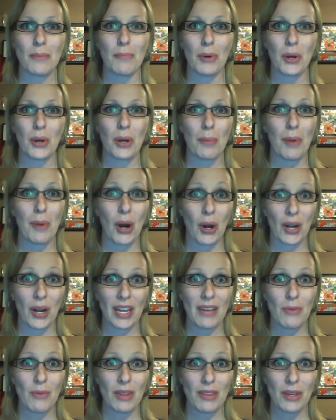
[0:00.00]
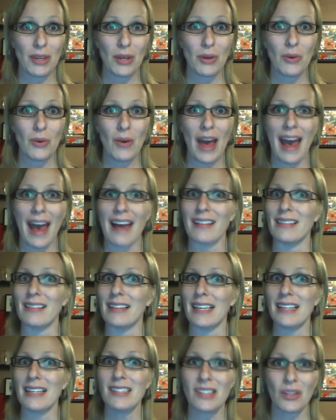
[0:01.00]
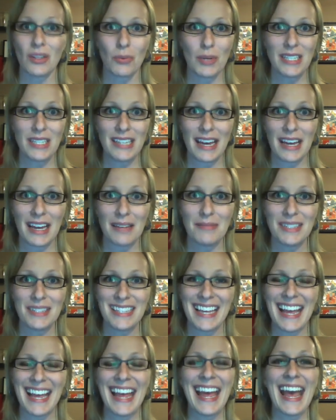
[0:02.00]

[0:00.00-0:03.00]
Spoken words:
book a party with you at least 3 times.